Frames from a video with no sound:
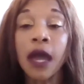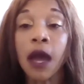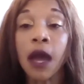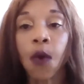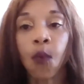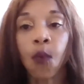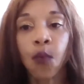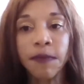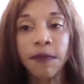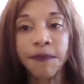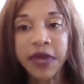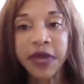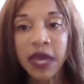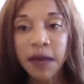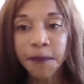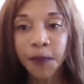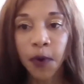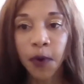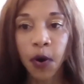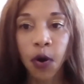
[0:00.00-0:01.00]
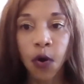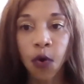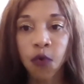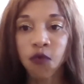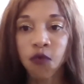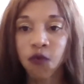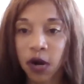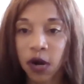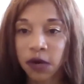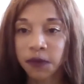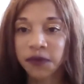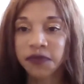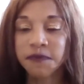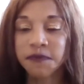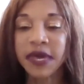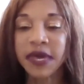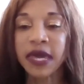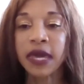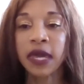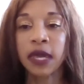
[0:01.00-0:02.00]
when people work with
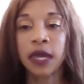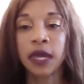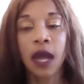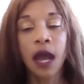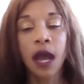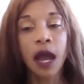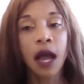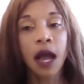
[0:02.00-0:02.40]
me,